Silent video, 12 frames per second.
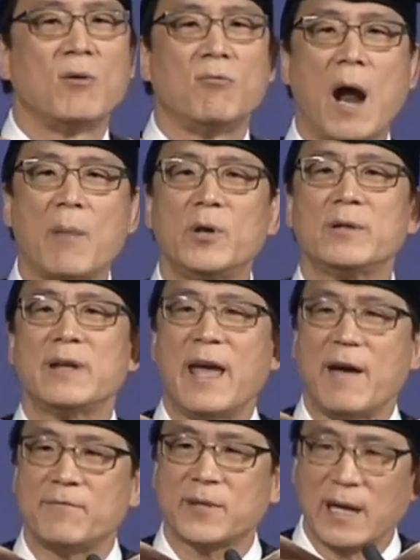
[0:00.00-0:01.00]
Robert
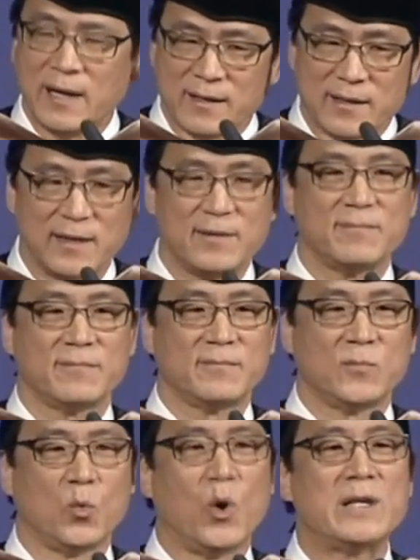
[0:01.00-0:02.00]
F. Kennedy
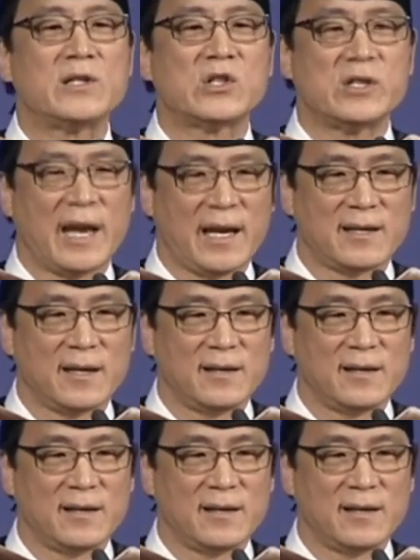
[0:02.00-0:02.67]
once said,